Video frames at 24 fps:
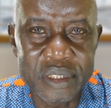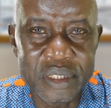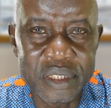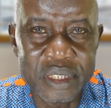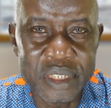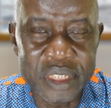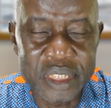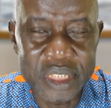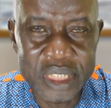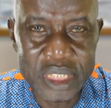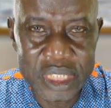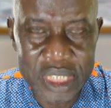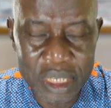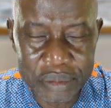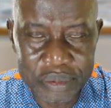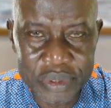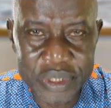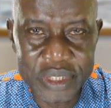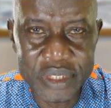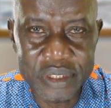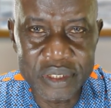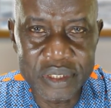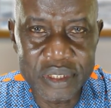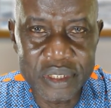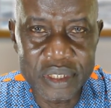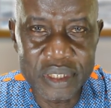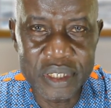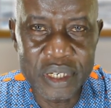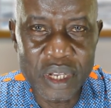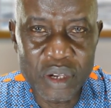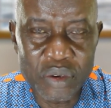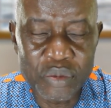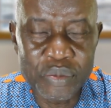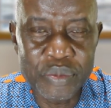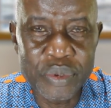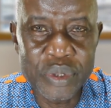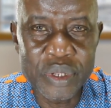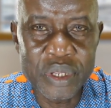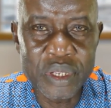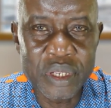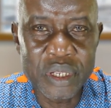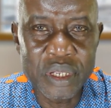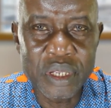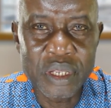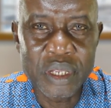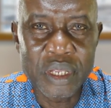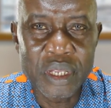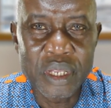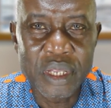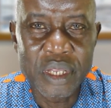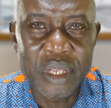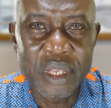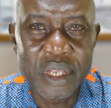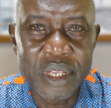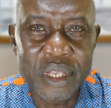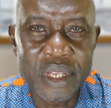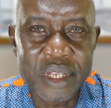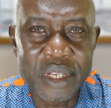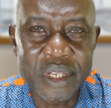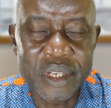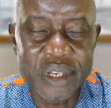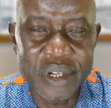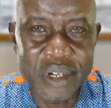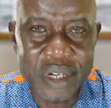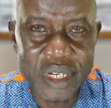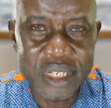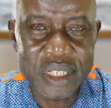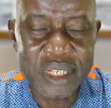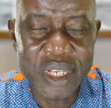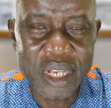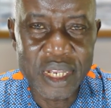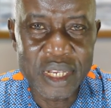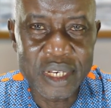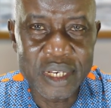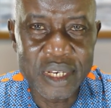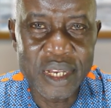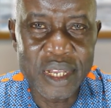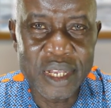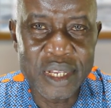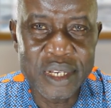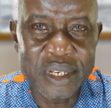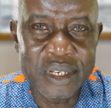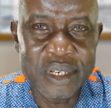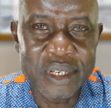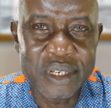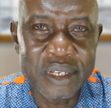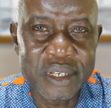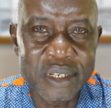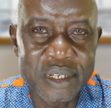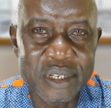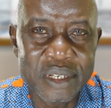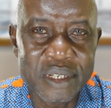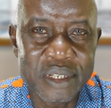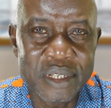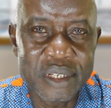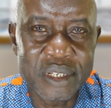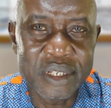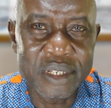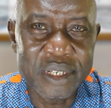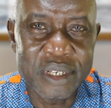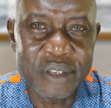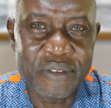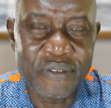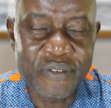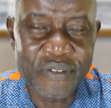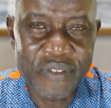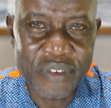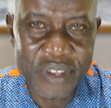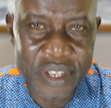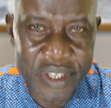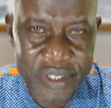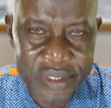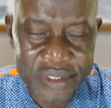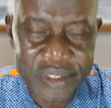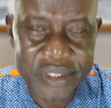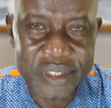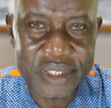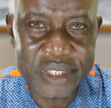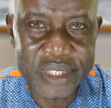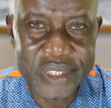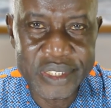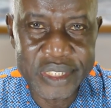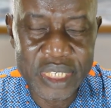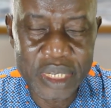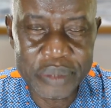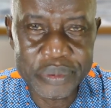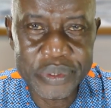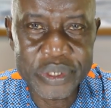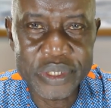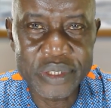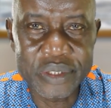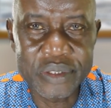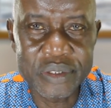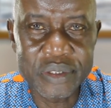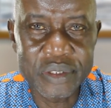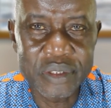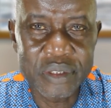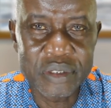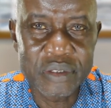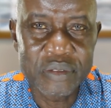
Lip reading: Deception that will be greater than the first deception.